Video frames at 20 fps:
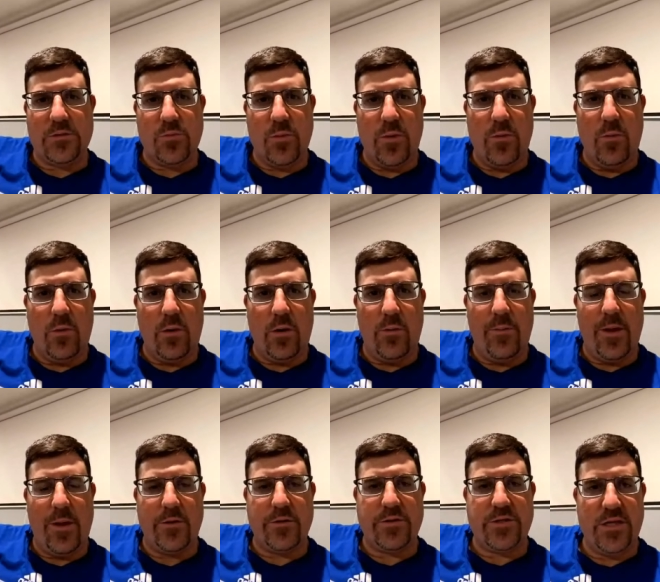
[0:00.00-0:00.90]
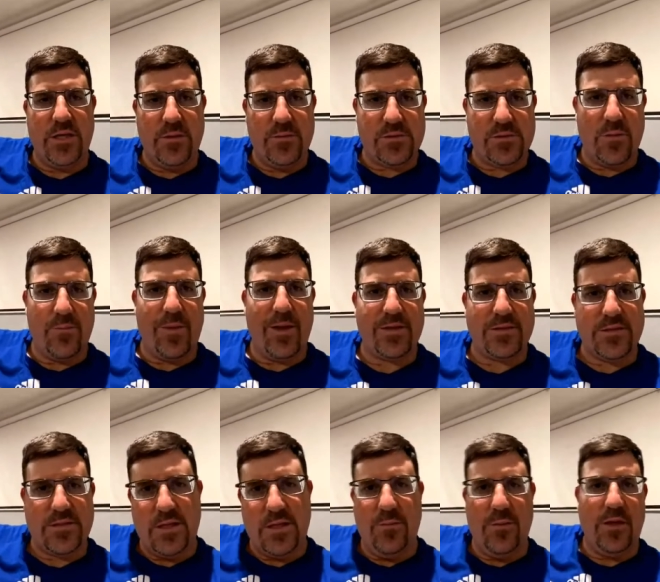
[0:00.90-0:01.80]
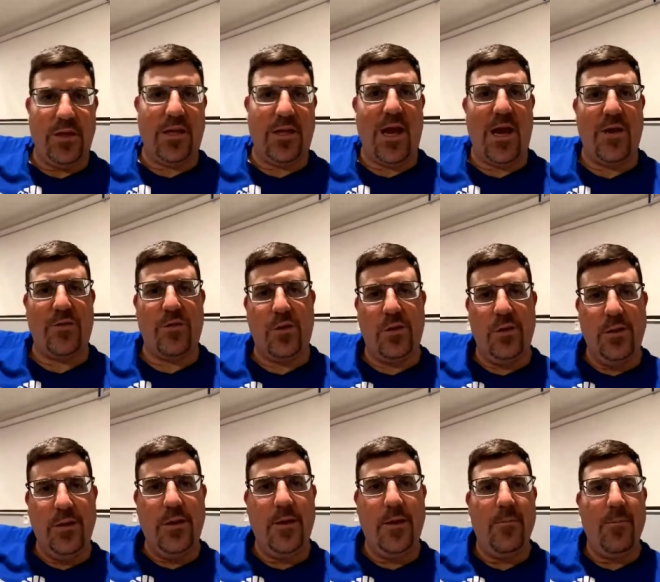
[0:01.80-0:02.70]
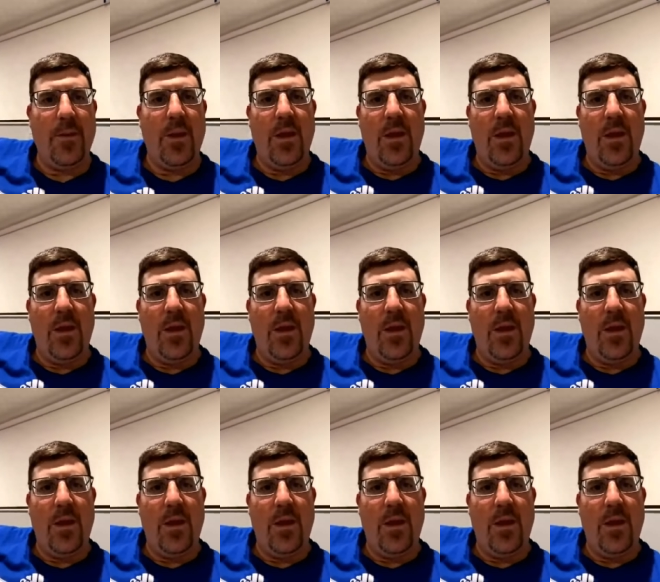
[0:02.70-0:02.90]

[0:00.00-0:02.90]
as we wanted better teams, the best team in the Catholic League,